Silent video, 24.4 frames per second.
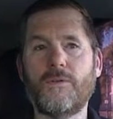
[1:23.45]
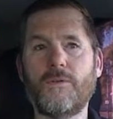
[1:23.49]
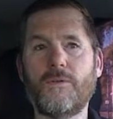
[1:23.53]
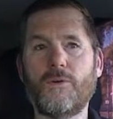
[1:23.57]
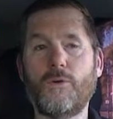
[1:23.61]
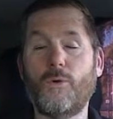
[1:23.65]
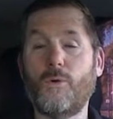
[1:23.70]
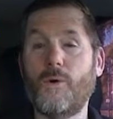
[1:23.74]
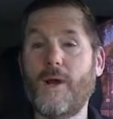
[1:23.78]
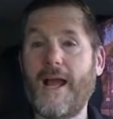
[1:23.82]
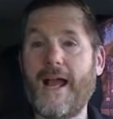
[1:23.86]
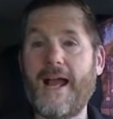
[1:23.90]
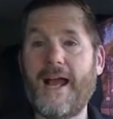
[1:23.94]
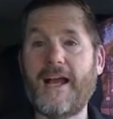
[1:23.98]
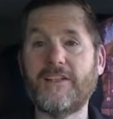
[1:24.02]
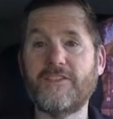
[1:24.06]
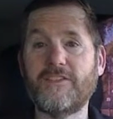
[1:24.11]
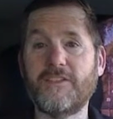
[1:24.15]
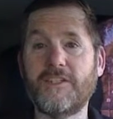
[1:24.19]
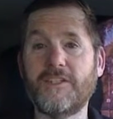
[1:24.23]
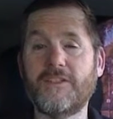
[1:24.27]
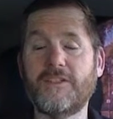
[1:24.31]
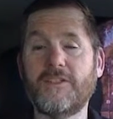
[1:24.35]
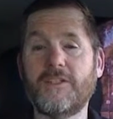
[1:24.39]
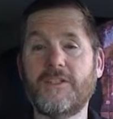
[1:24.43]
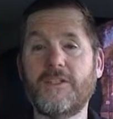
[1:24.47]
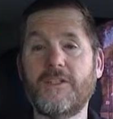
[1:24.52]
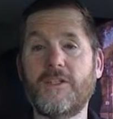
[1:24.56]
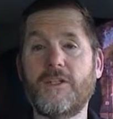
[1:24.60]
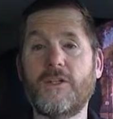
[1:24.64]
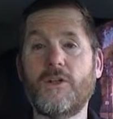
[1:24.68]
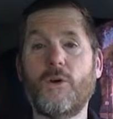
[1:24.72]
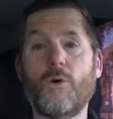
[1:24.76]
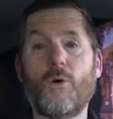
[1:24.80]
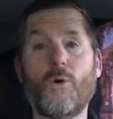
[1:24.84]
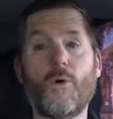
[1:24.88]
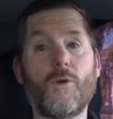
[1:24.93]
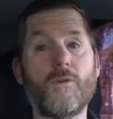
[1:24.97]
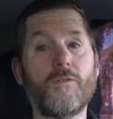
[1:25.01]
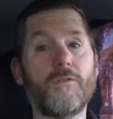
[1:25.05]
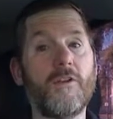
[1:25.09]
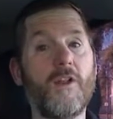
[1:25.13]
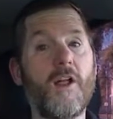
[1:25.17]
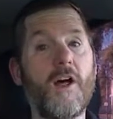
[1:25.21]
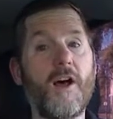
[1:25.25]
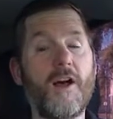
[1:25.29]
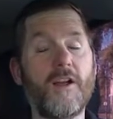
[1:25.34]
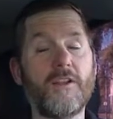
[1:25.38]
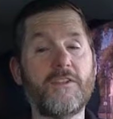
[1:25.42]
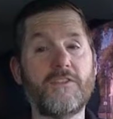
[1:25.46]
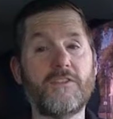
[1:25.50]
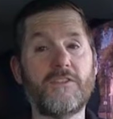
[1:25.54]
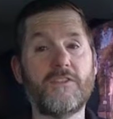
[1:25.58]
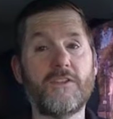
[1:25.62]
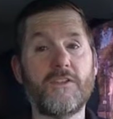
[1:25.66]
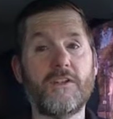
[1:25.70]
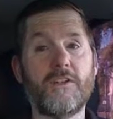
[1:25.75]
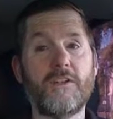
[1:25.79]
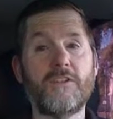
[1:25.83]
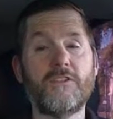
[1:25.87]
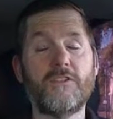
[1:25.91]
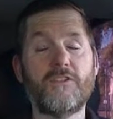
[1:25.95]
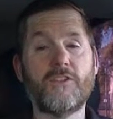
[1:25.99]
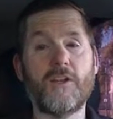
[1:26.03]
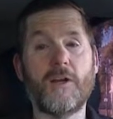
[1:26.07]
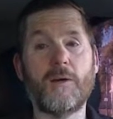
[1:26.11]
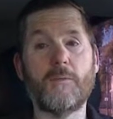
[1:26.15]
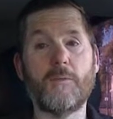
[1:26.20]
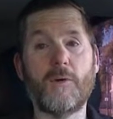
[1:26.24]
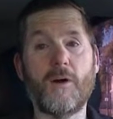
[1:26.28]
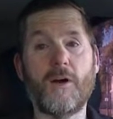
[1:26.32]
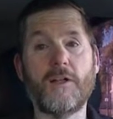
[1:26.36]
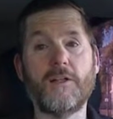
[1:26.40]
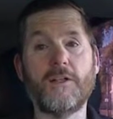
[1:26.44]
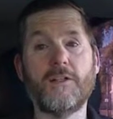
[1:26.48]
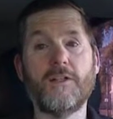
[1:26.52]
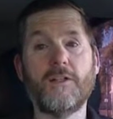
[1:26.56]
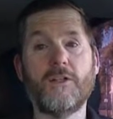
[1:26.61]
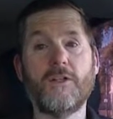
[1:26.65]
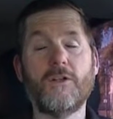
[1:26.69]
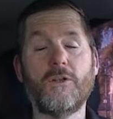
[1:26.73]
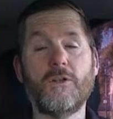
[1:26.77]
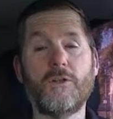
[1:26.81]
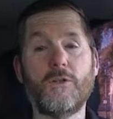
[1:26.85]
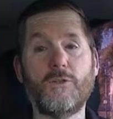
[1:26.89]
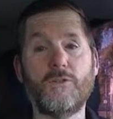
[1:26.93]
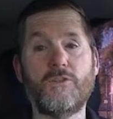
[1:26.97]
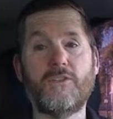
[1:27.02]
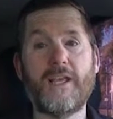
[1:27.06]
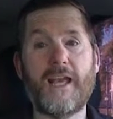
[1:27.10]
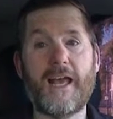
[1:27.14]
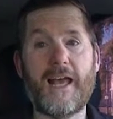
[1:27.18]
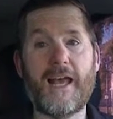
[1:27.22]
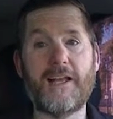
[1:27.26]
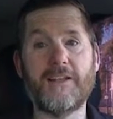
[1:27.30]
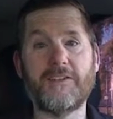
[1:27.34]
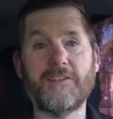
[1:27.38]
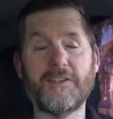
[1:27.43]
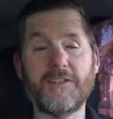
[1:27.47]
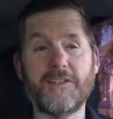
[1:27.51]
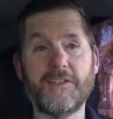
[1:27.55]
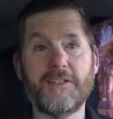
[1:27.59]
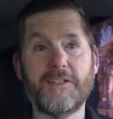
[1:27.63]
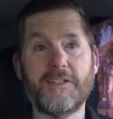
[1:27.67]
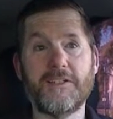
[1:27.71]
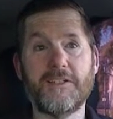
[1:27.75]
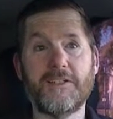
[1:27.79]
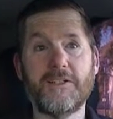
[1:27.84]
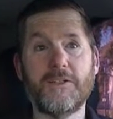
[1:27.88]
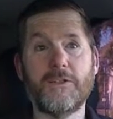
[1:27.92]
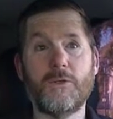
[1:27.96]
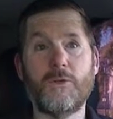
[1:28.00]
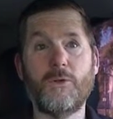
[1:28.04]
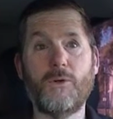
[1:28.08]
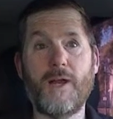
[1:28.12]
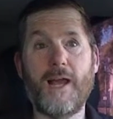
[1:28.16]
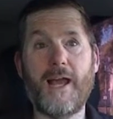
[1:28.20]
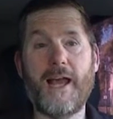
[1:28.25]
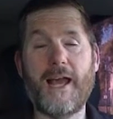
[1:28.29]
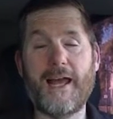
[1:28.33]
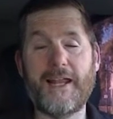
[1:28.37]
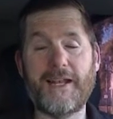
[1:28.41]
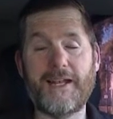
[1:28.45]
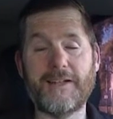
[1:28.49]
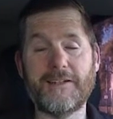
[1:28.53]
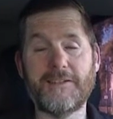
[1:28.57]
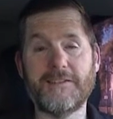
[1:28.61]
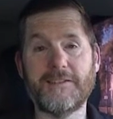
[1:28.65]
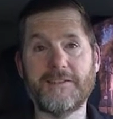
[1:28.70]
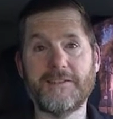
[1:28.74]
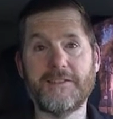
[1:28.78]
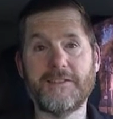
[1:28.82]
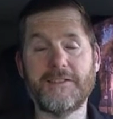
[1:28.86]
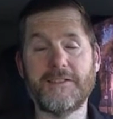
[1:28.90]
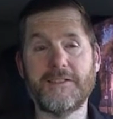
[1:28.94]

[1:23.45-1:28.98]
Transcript: who has it or lost someone who has it, who had it.